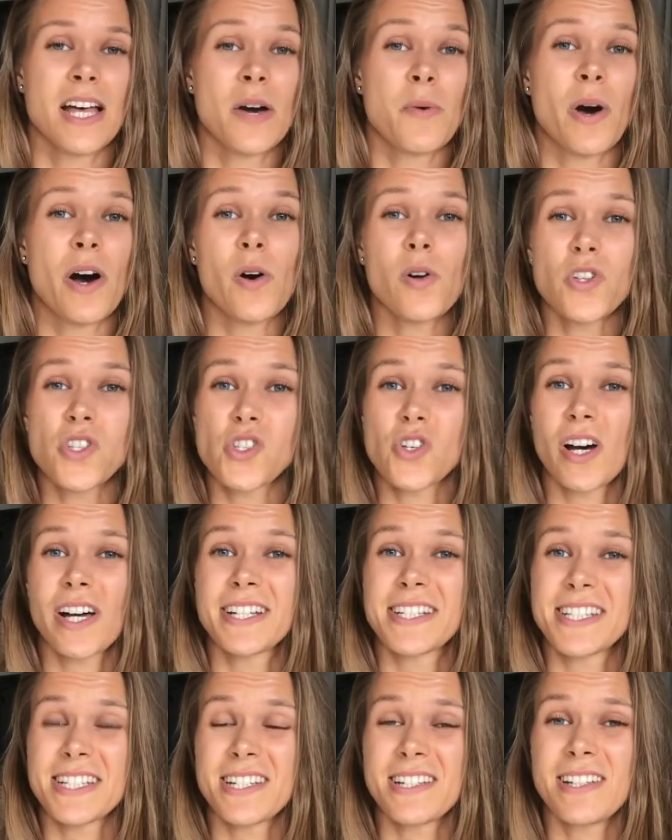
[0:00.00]
What also I
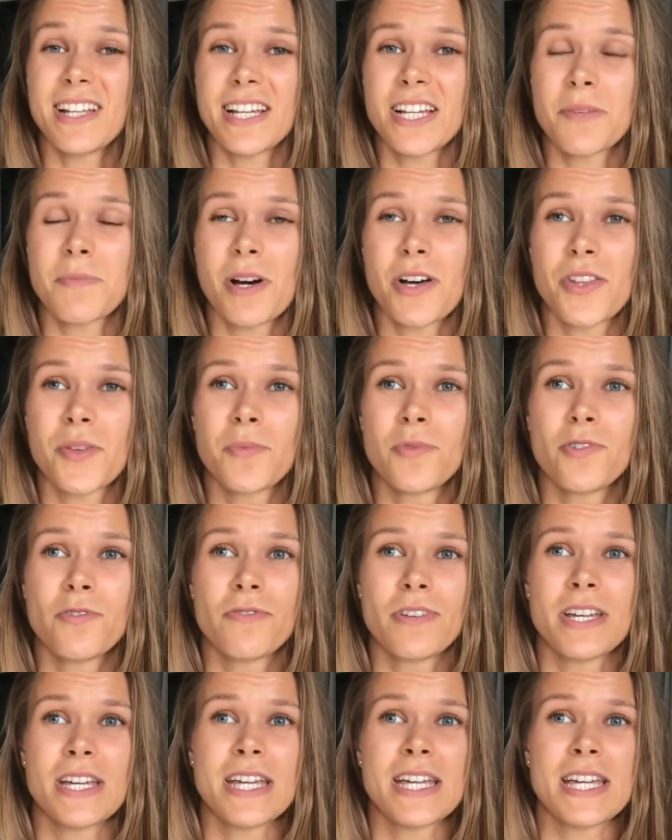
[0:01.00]
didn't like about the
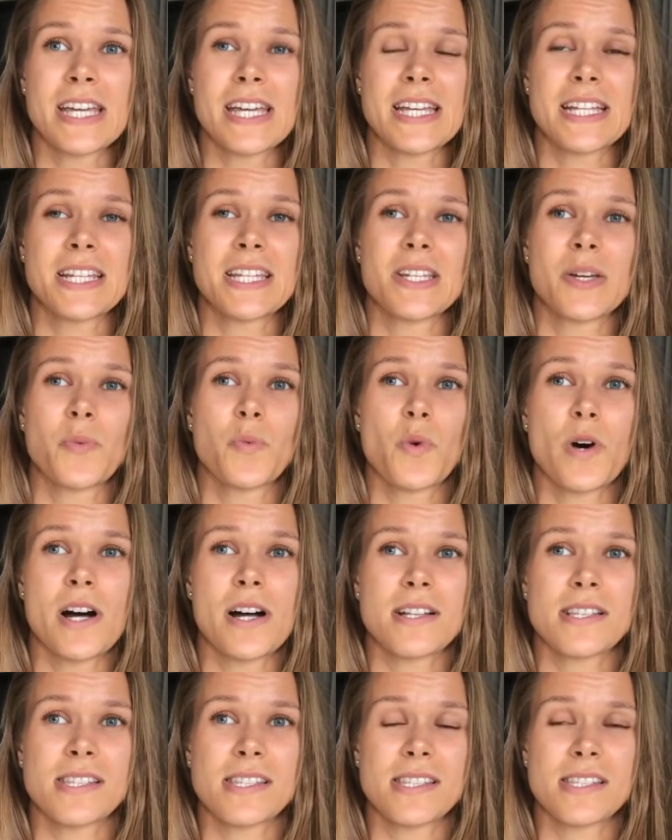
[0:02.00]
movie, it
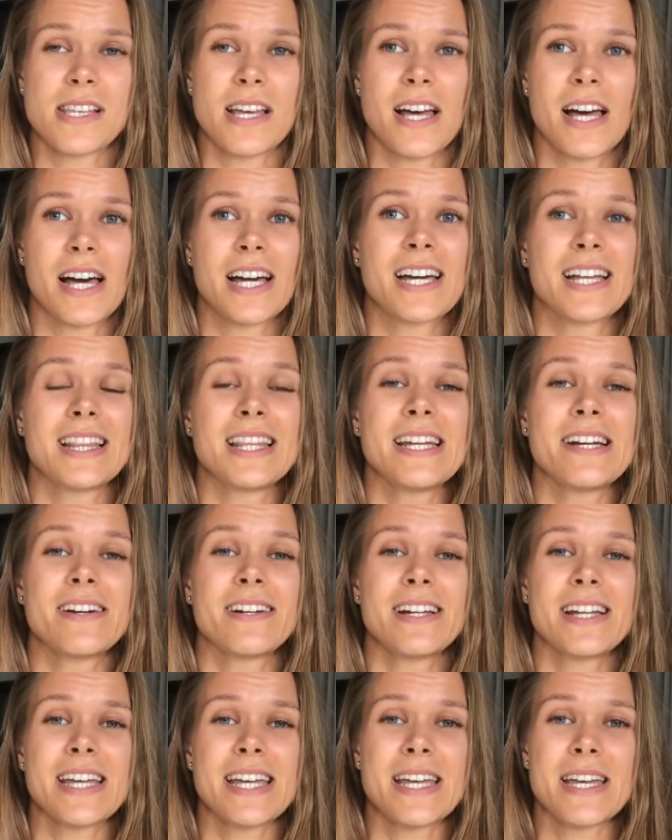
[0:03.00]
was
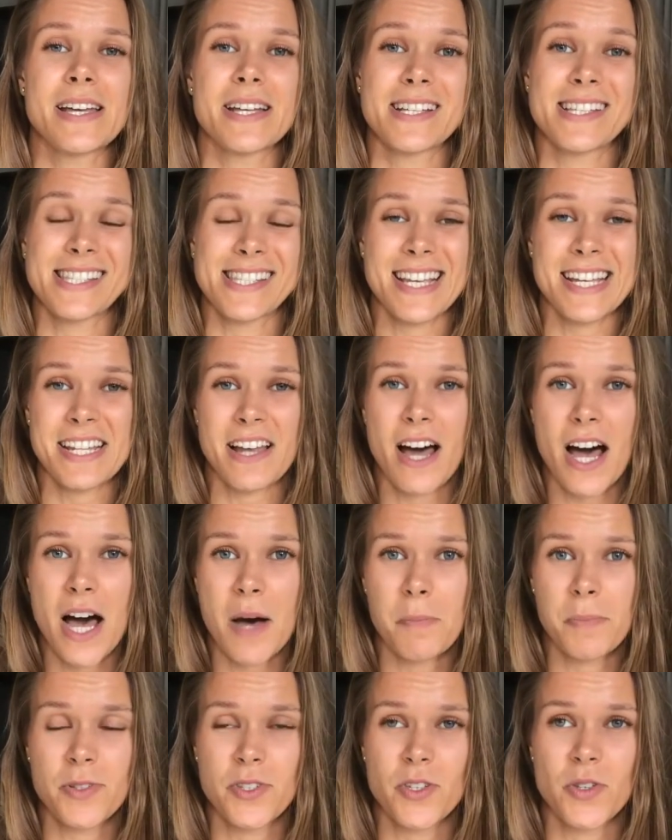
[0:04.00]
clearly set
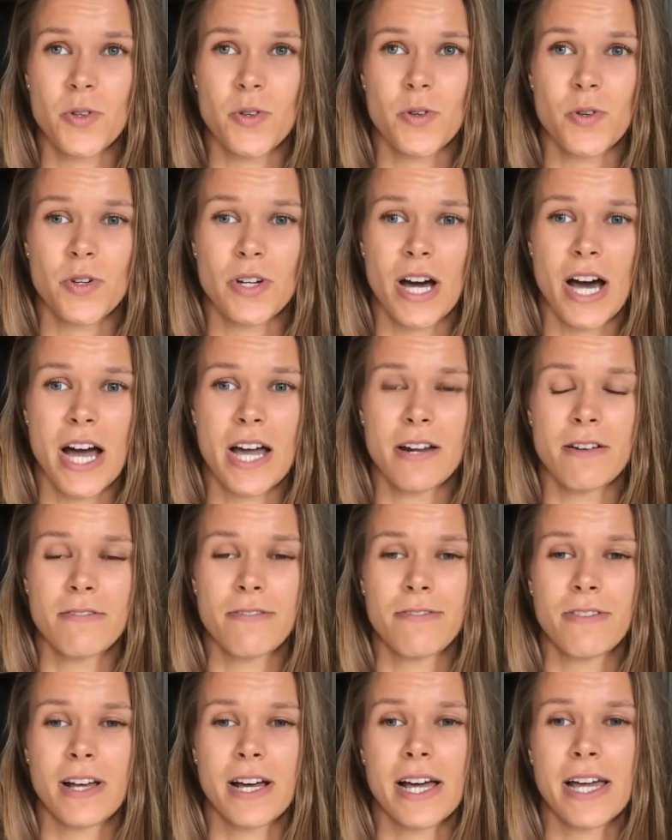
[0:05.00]
up to kind
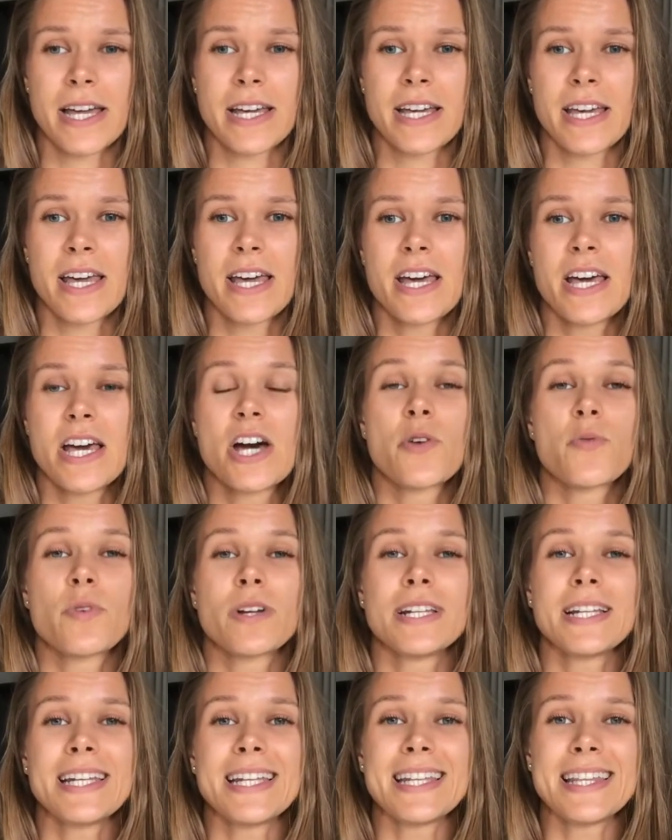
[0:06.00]
of like
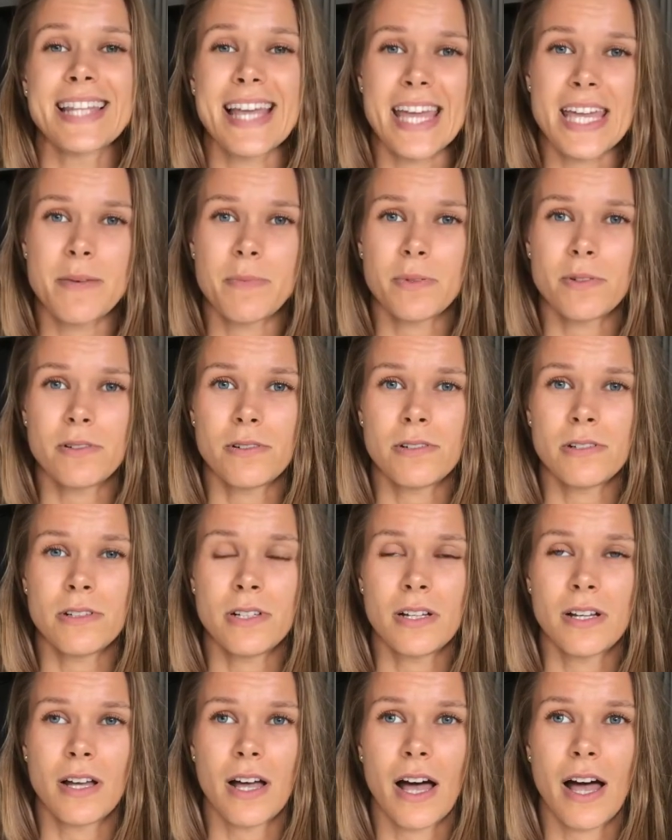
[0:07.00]
really label
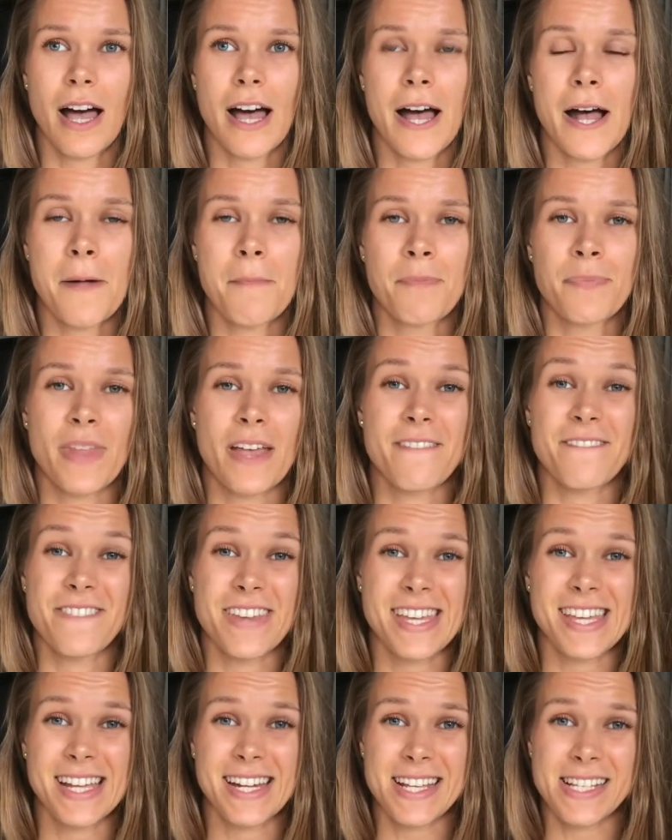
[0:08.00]

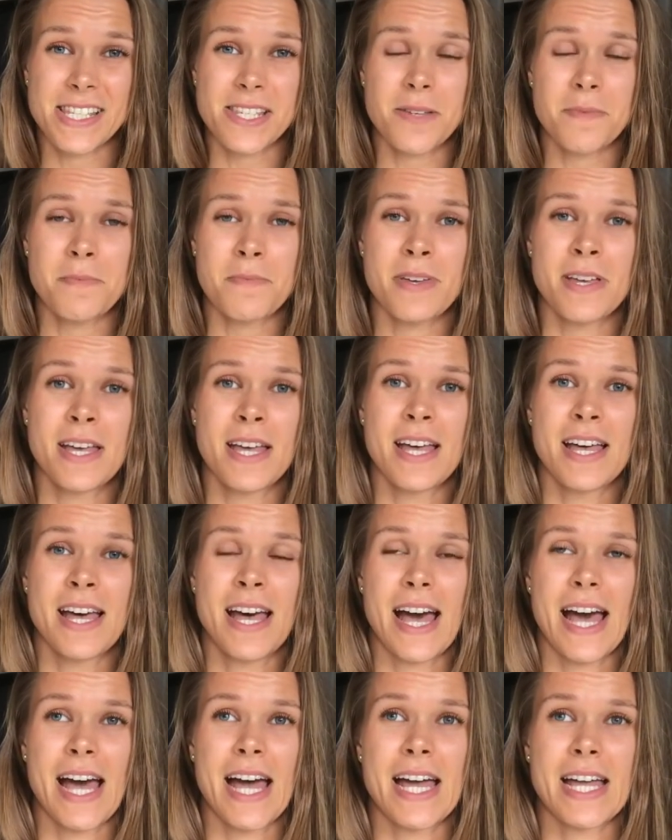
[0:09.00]
veganism
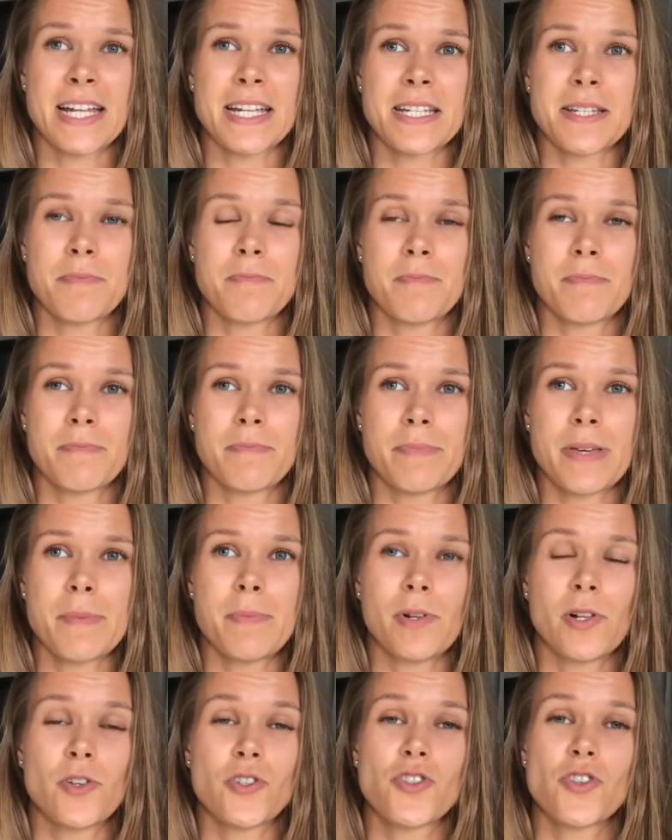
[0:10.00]
and
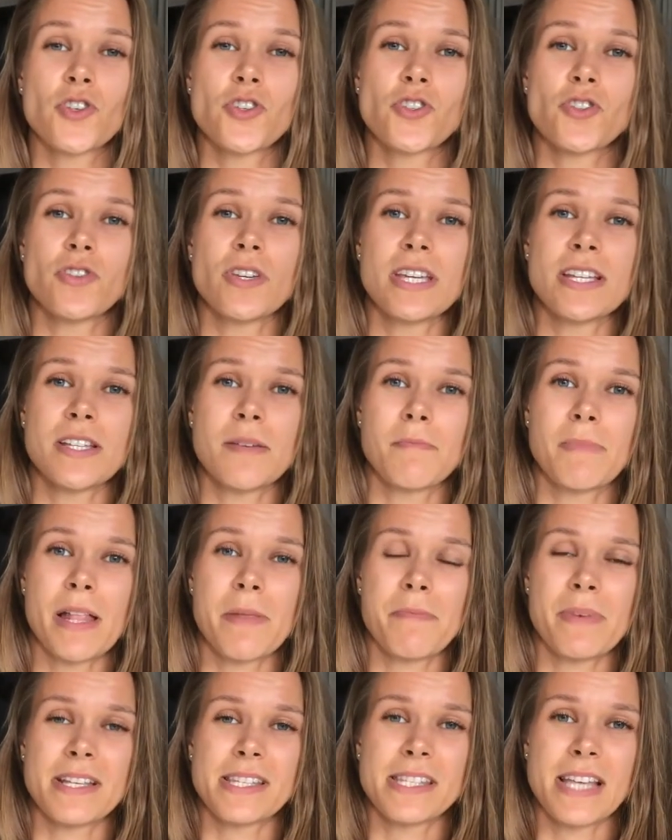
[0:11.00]
people who choose to eat a
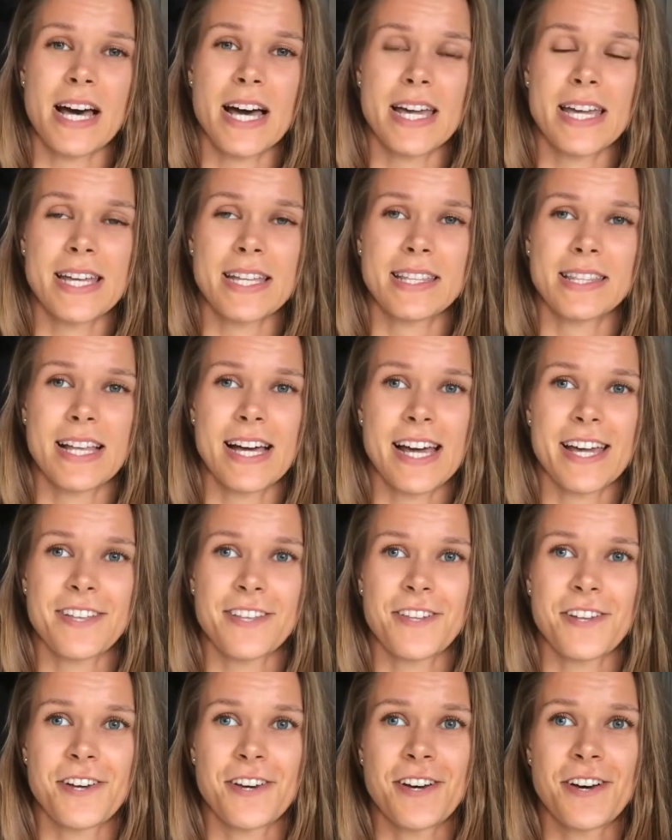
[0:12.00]
plant-based diet.
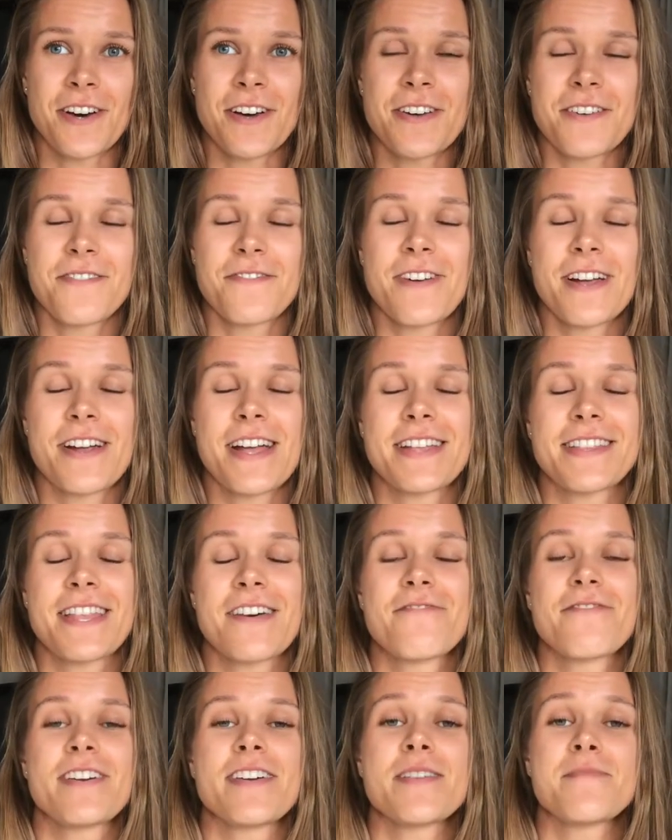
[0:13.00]
Like at
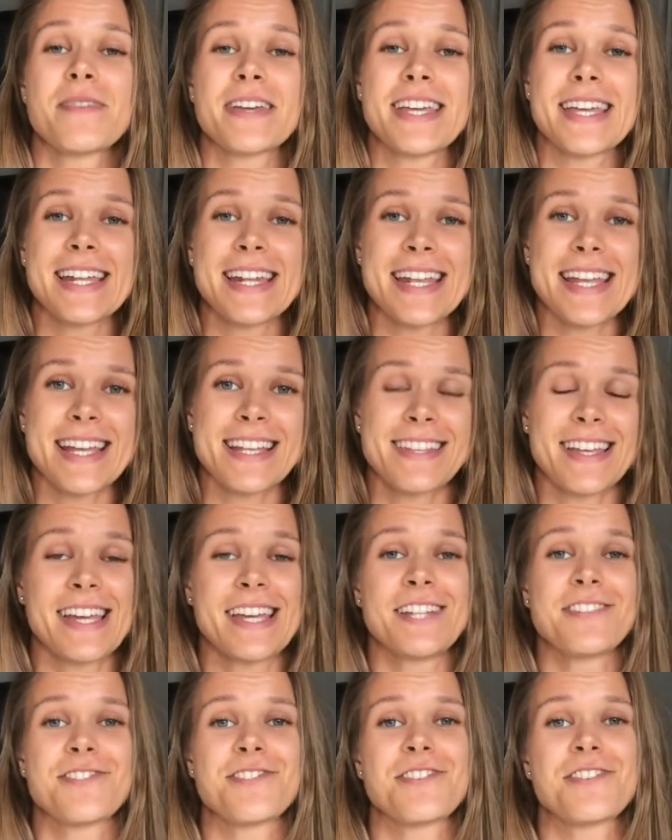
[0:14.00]
the very beginning, they
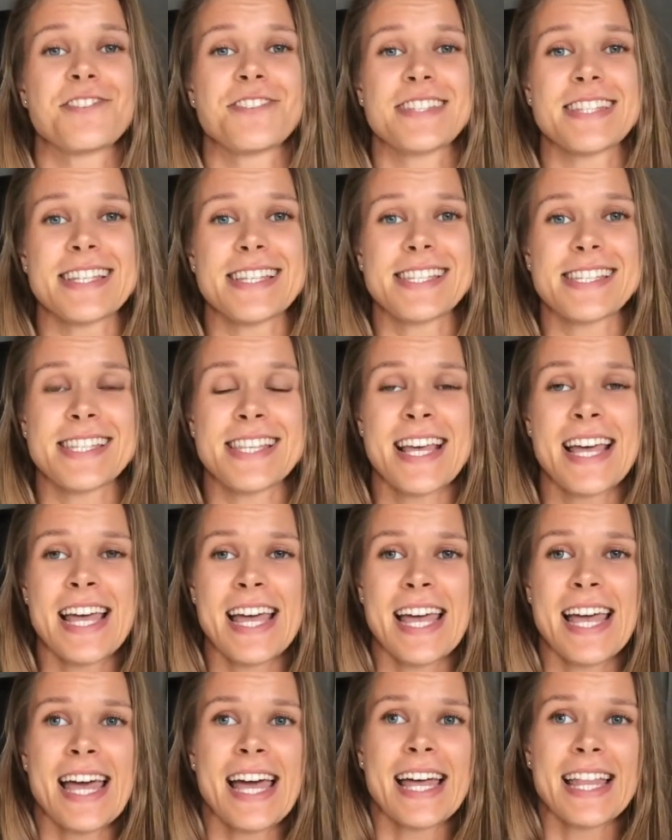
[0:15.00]
introduce this
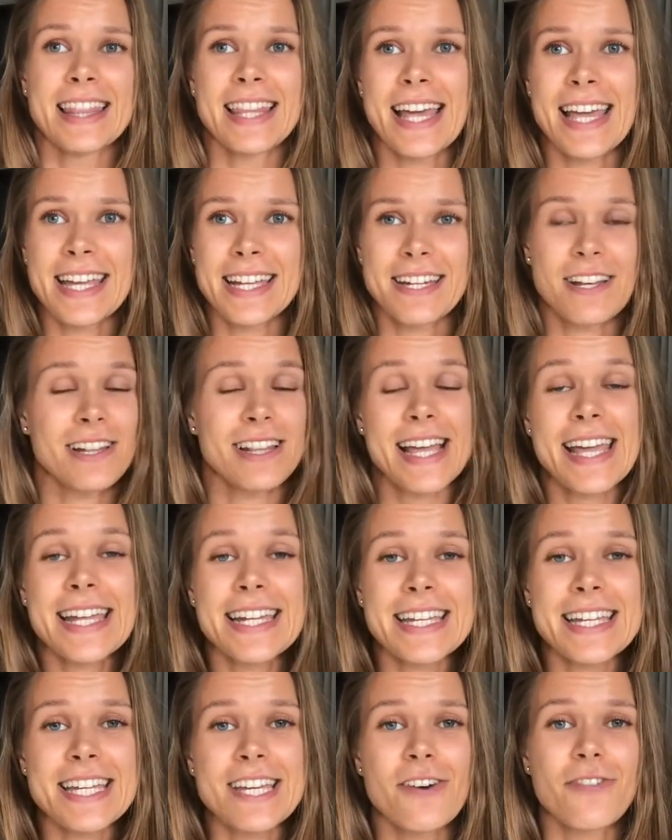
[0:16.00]

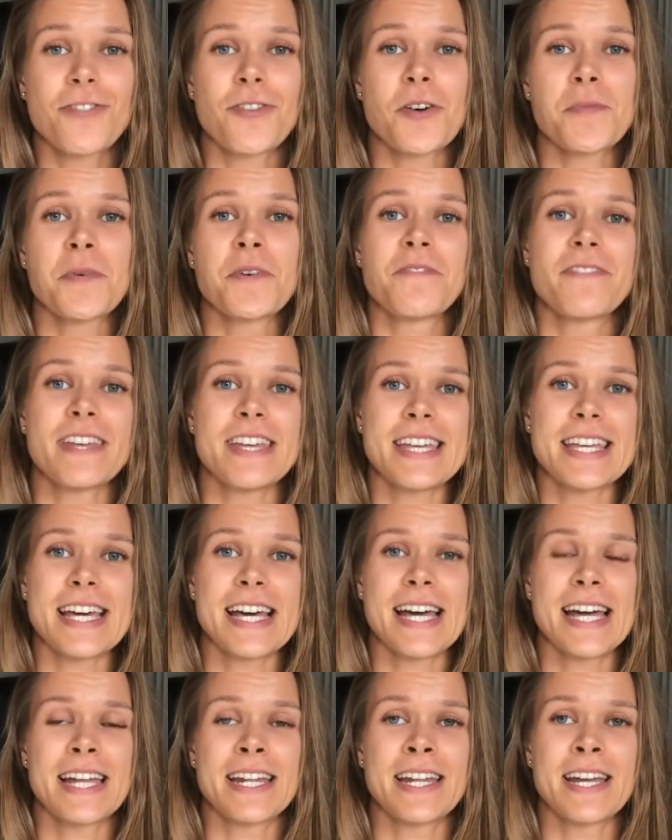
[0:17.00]
lady, a former
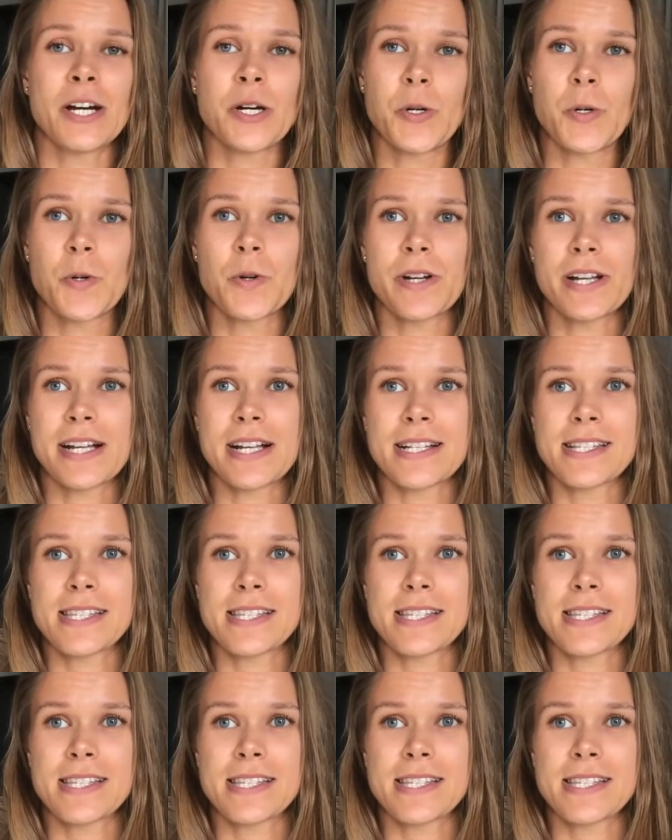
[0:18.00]
vegan, who